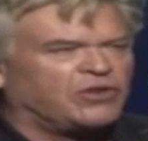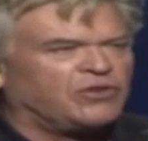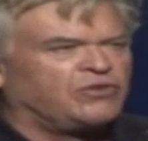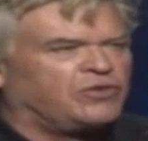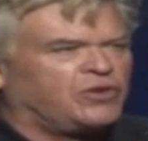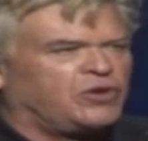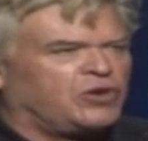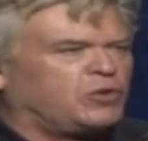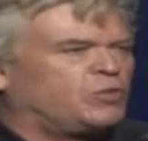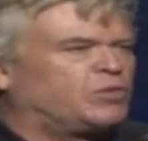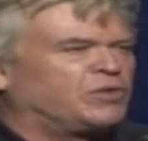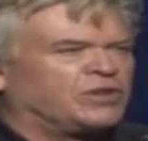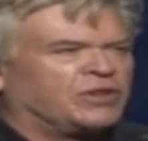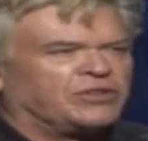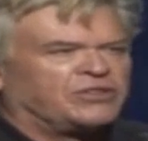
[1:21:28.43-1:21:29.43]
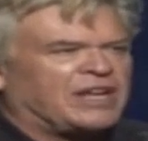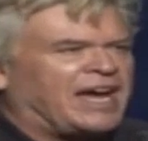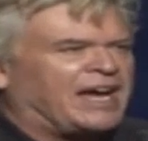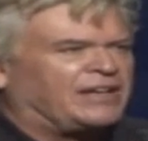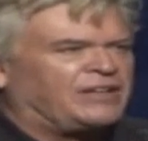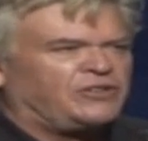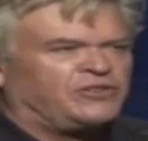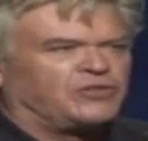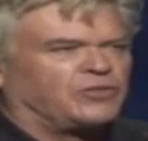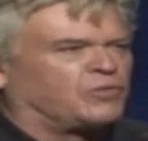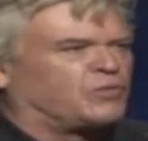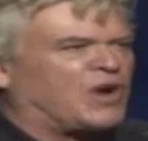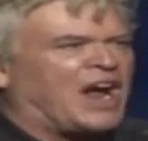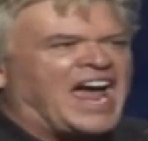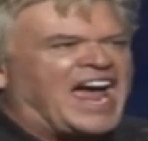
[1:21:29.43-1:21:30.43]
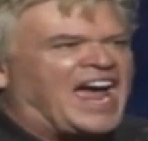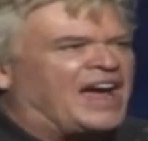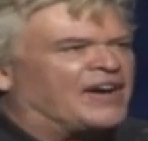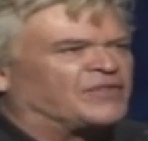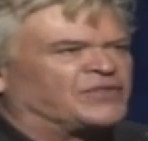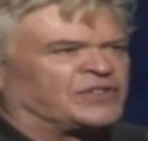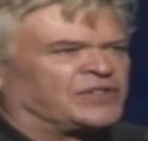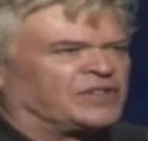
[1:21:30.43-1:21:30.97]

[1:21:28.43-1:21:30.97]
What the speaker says: dude with the tiny giraffes.